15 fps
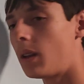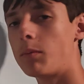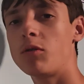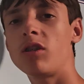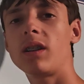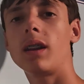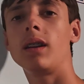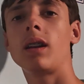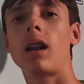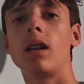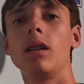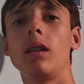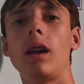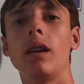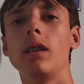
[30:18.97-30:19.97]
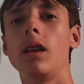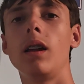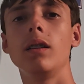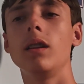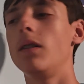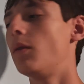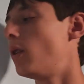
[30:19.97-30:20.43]
I'm just kidding.
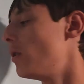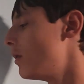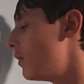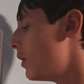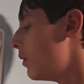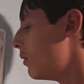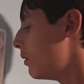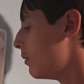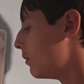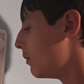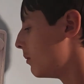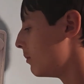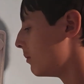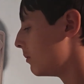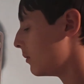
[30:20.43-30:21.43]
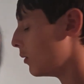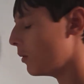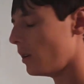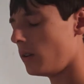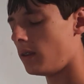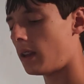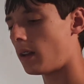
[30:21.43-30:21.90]
I love all of you.
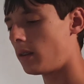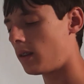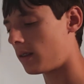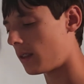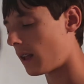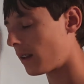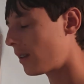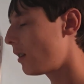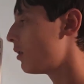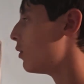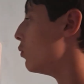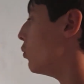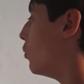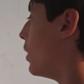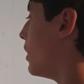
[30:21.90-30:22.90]
But that sounded